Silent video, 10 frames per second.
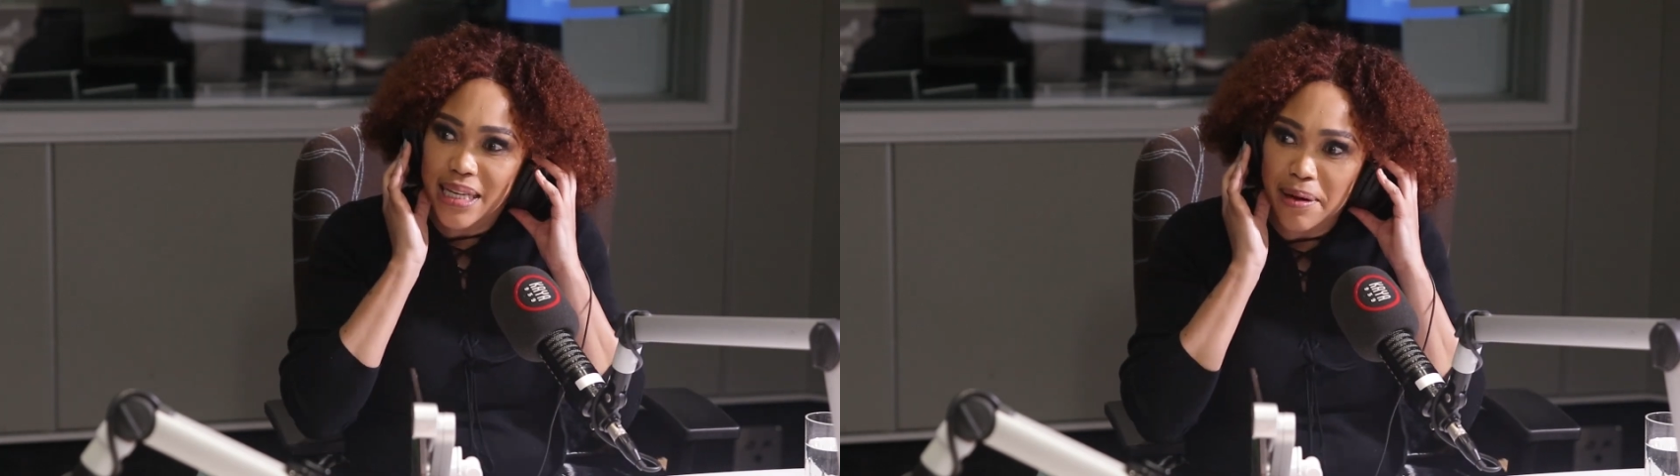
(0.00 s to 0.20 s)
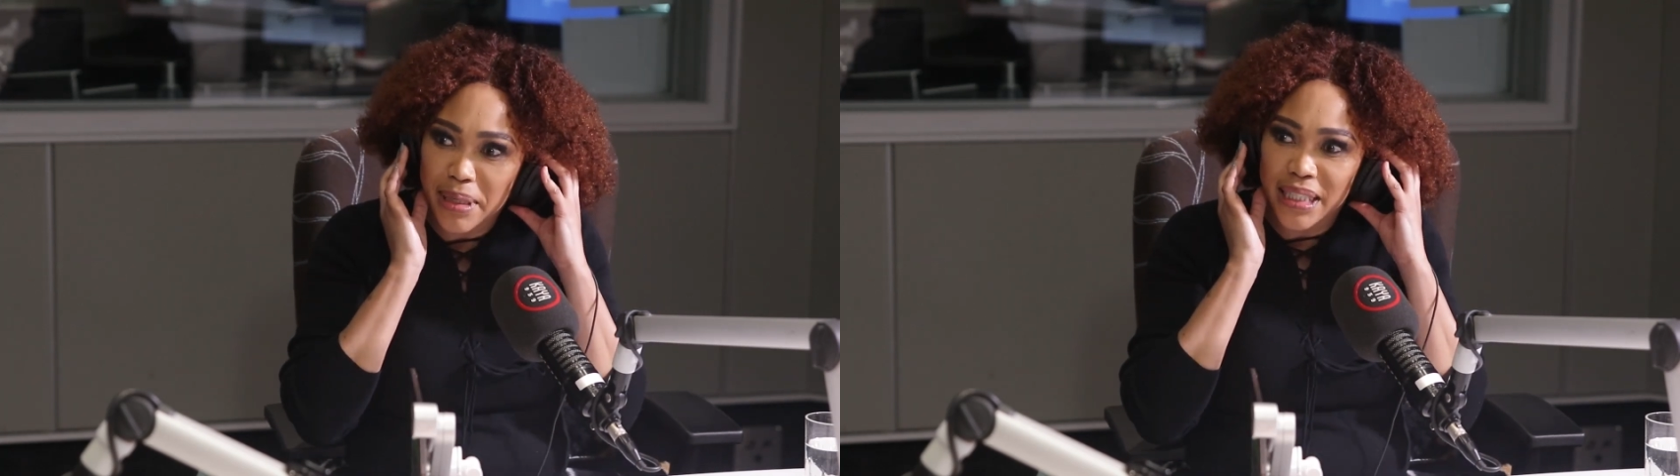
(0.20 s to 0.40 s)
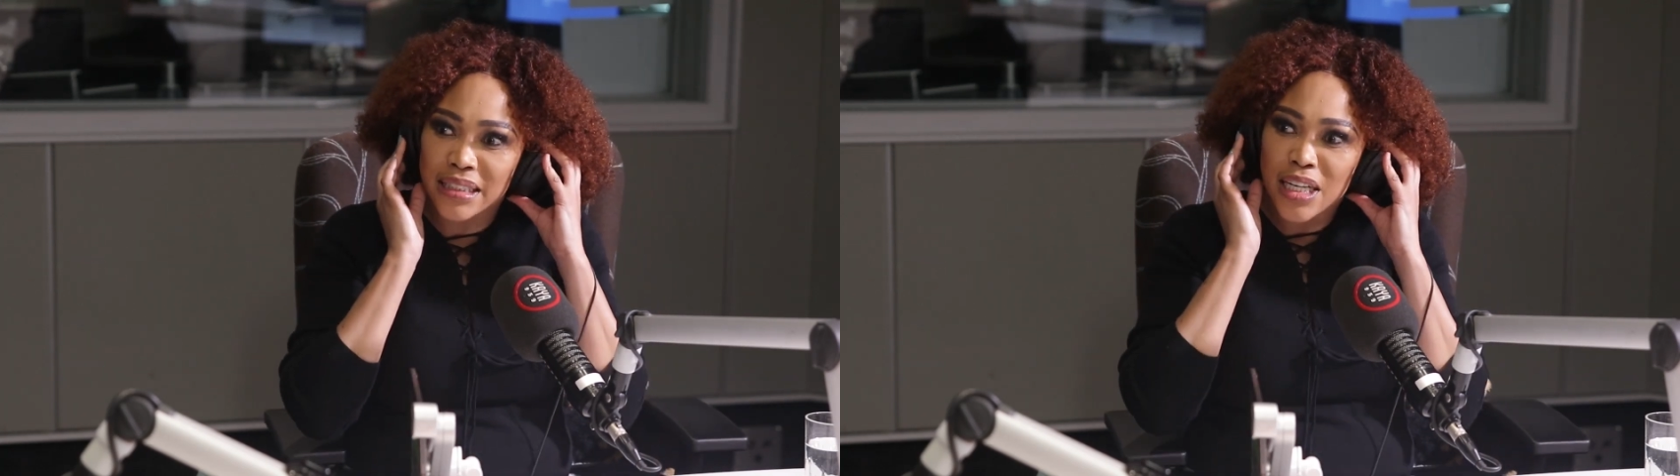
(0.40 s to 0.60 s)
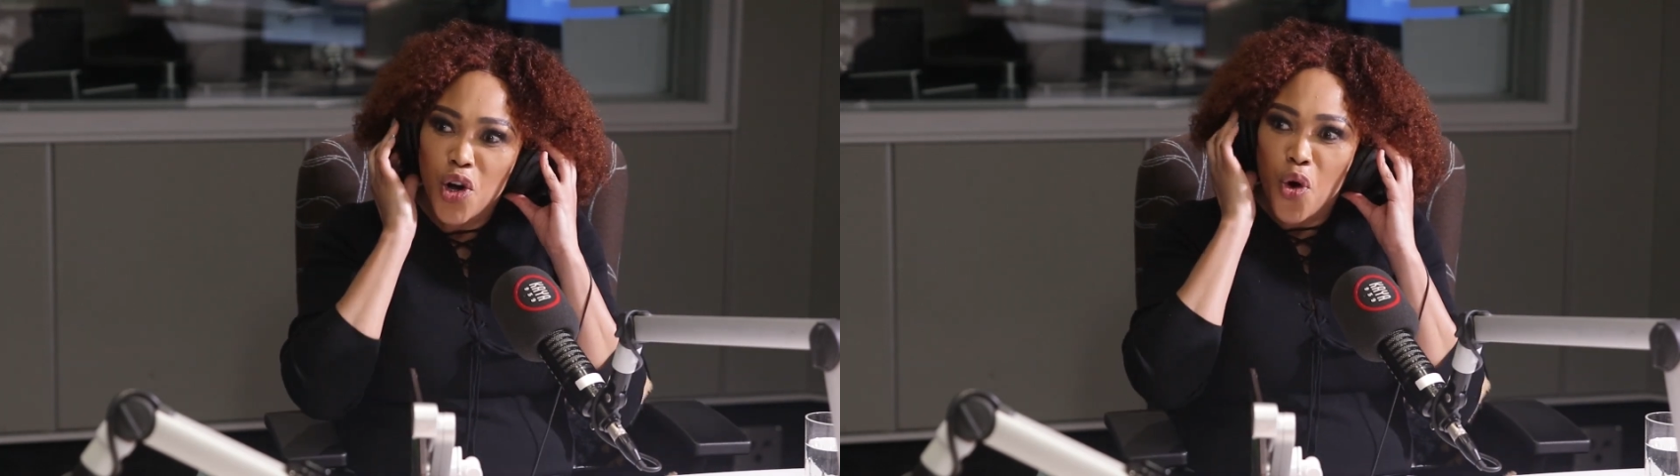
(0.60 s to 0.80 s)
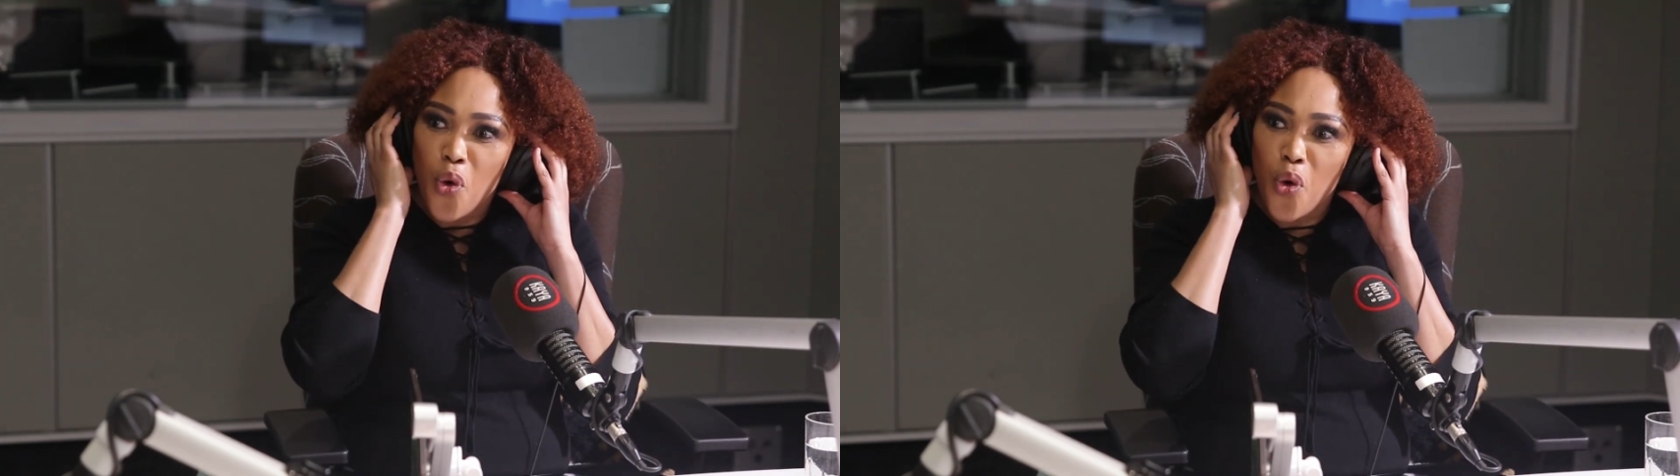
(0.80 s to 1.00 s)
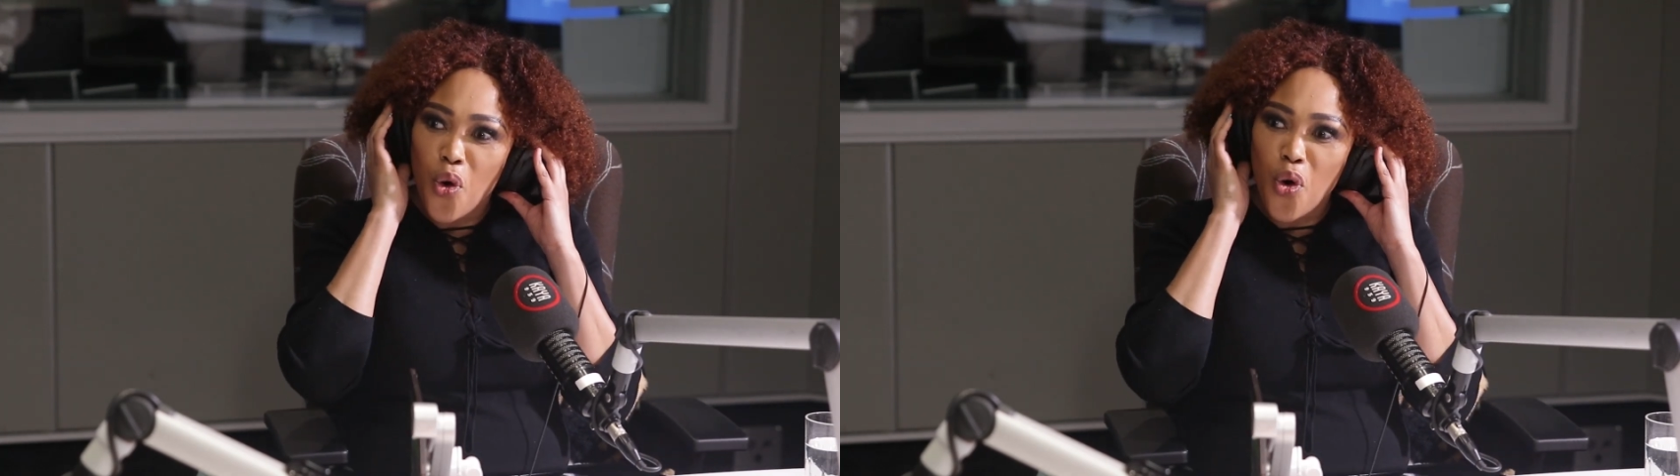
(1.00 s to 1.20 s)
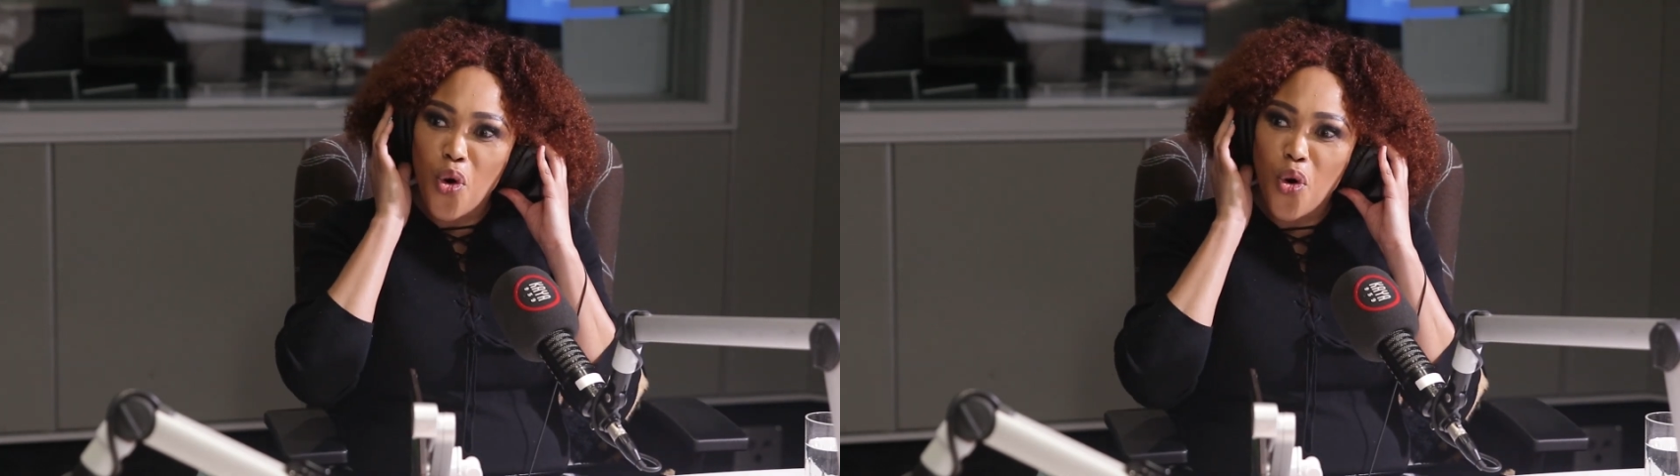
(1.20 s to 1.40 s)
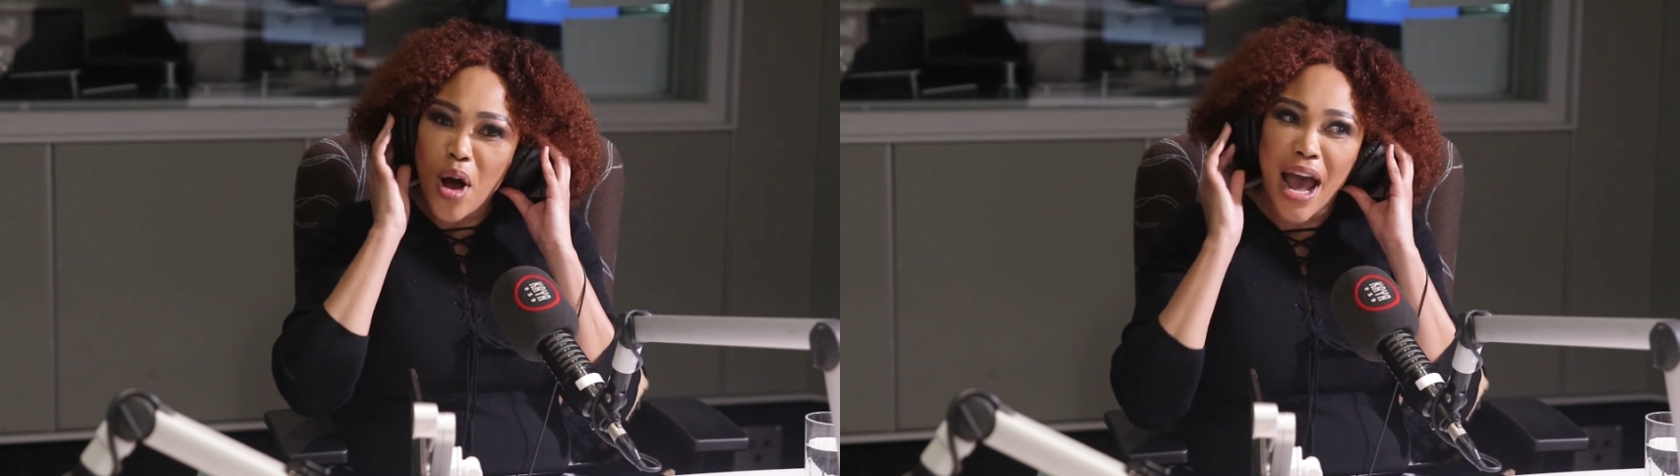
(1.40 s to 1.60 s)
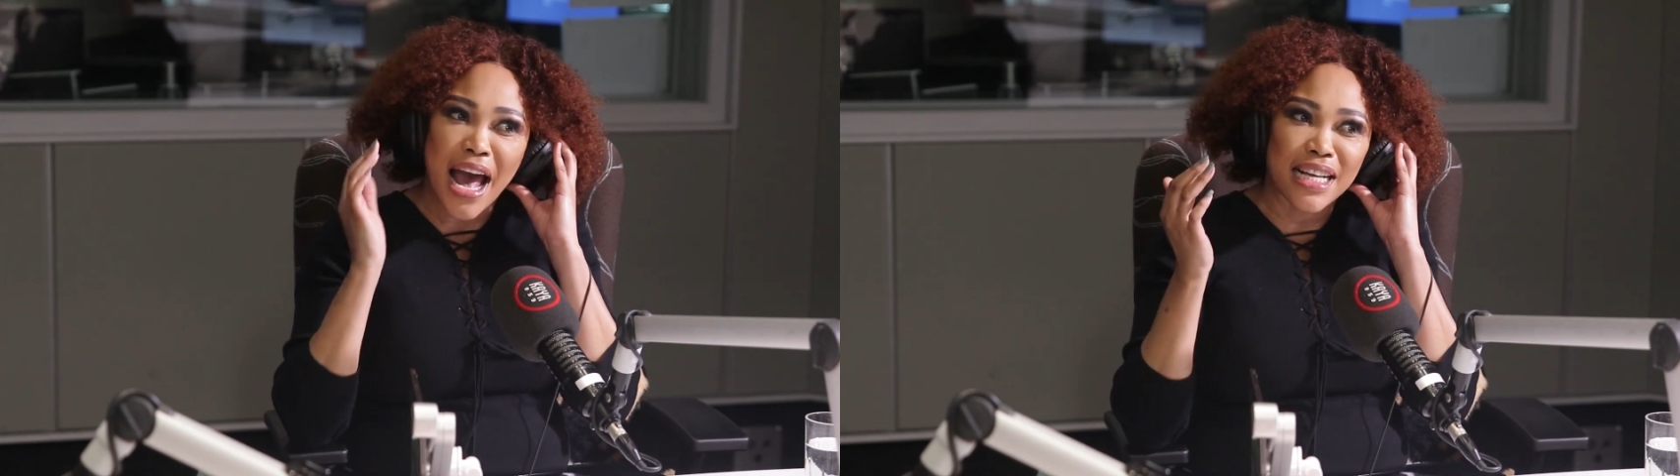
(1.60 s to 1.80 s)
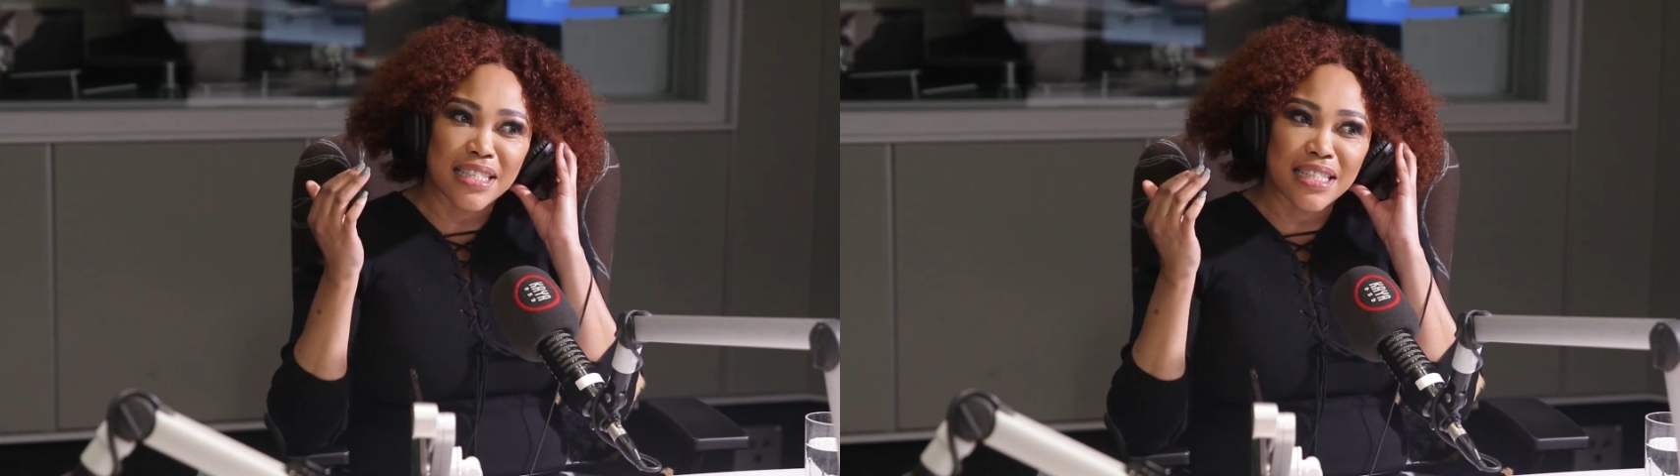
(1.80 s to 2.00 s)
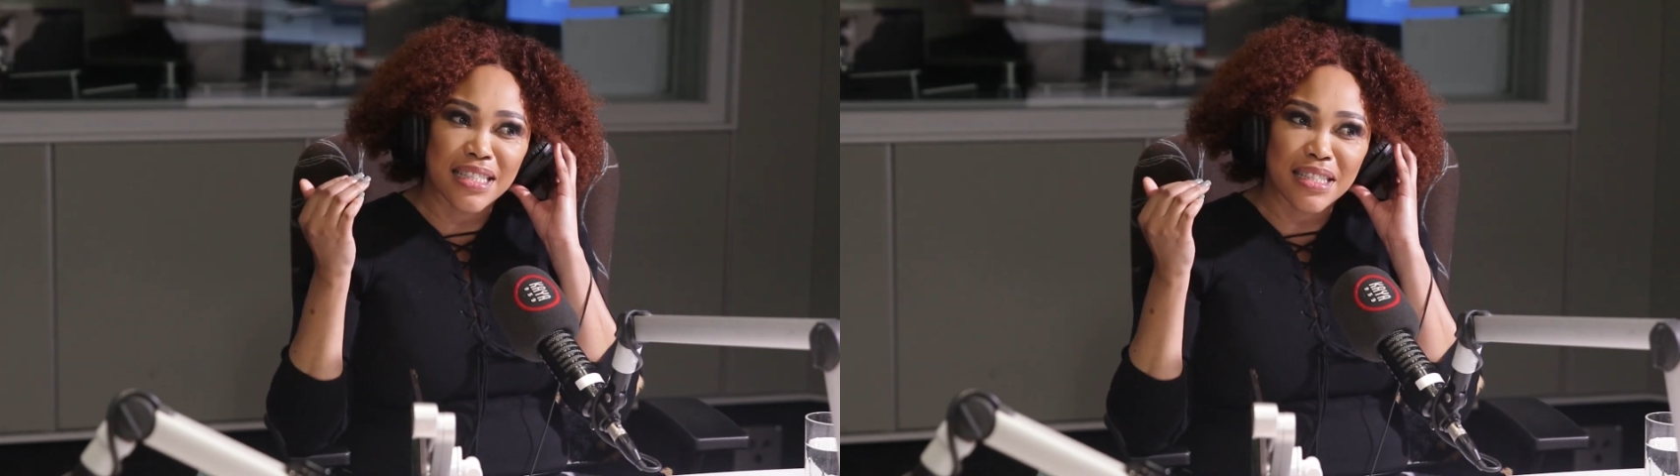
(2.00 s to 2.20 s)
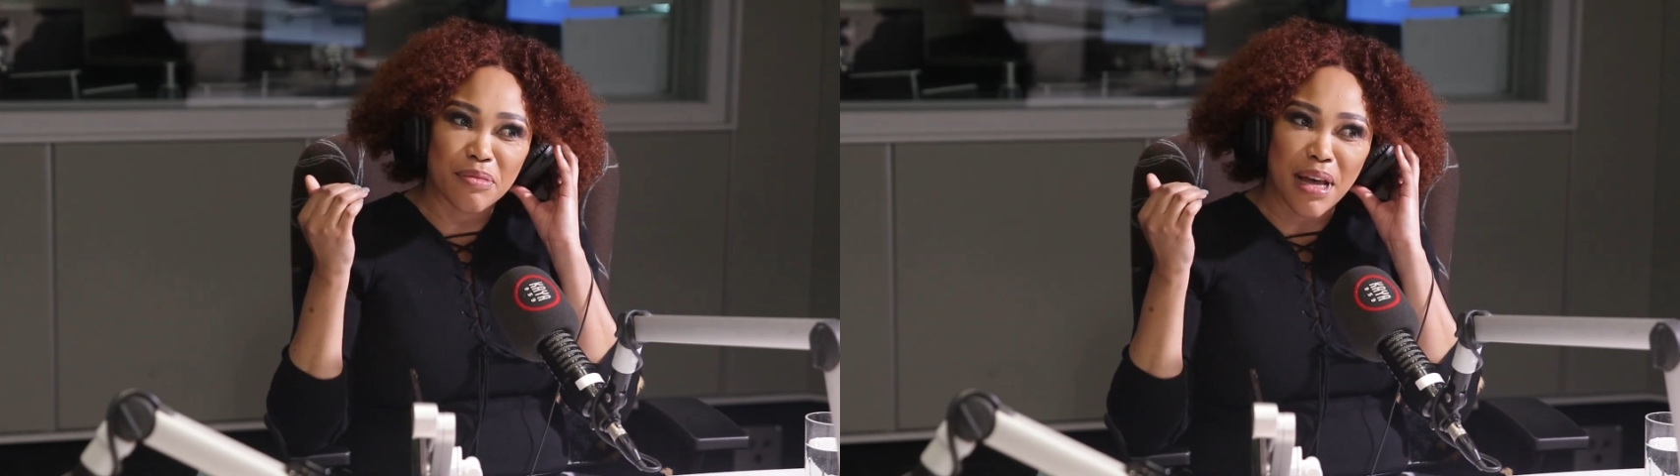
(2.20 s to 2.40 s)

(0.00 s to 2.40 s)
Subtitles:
I mean, who has...